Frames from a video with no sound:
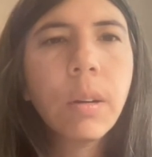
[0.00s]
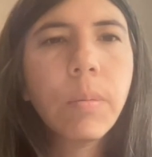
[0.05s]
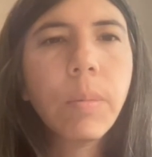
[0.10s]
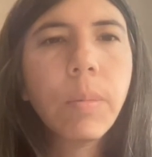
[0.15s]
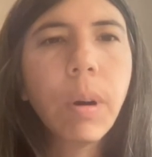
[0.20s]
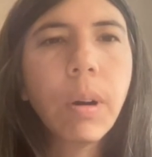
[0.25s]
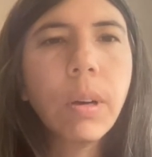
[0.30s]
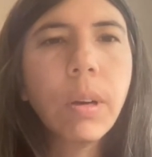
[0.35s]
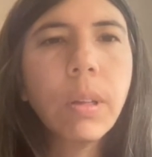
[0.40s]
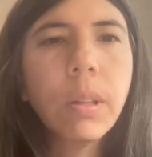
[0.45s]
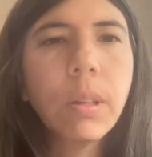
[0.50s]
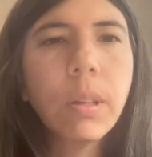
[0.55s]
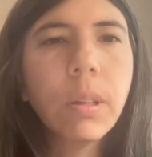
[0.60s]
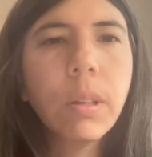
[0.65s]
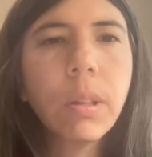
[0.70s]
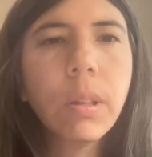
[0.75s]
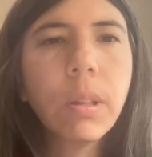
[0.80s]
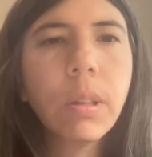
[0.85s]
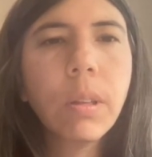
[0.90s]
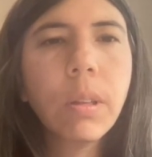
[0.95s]

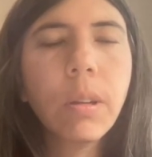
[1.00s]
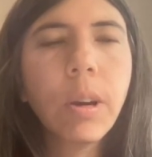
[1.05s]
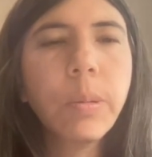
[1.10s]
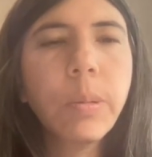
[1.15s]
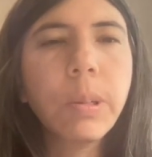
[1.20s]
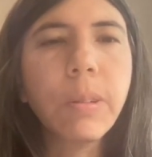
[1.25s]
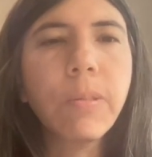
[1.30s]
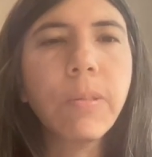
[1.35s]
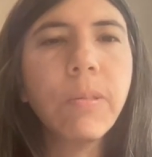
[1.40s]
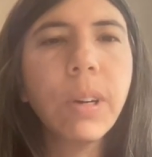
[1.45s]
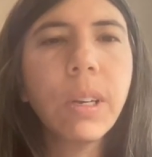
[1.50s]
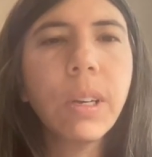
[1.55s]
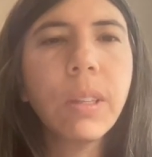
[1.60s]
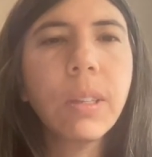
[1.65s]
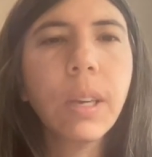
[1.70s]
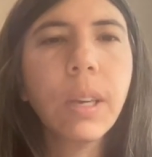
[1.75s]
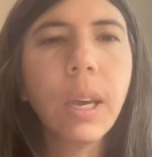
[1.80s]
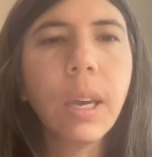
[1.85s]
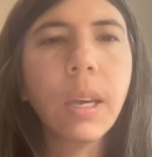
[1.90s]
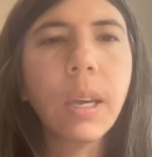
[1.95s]
rook
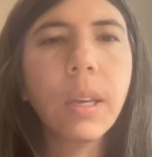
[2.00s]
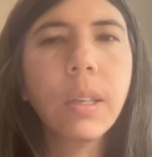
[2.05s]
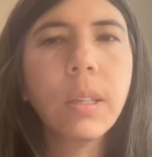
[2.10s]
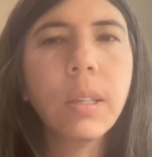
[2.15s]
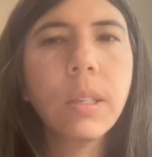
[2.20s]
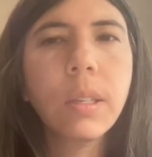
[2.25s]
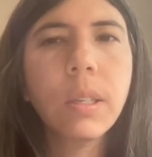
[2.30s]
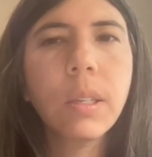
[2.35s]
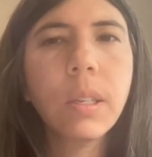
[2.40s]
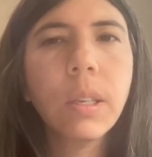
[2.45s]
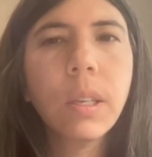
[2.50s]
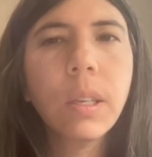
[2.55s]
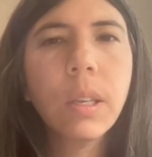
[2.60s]
takes,